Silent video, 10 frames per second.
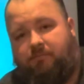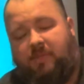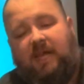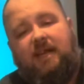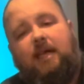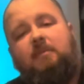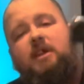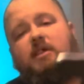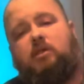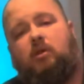and him and
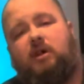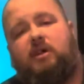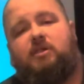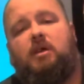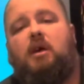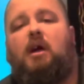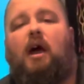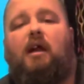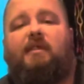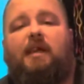his lawyers
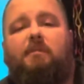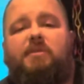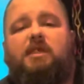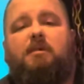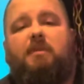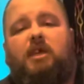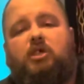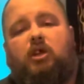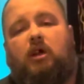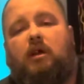are attempting to make
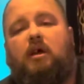sure